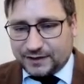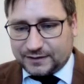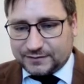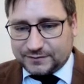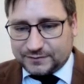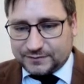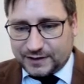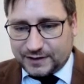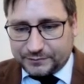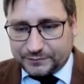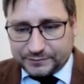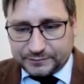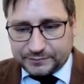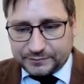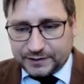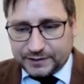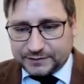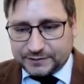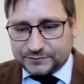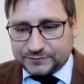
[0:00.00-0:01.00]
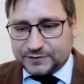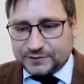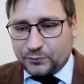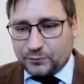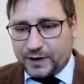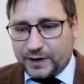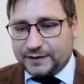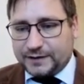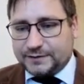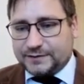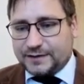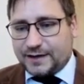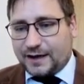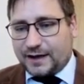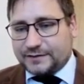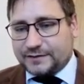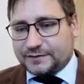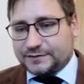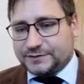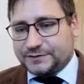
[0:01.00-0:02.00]
and they will relate to the way the
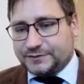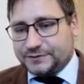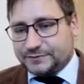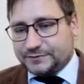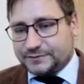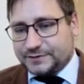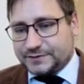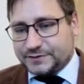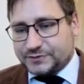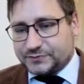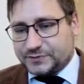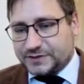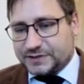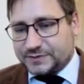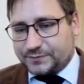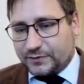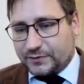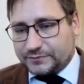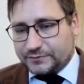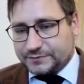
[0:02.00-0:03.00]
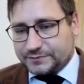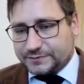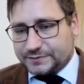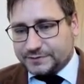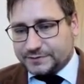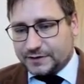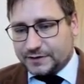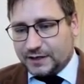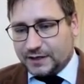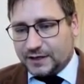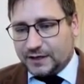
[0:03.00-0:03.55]
IR theorist responds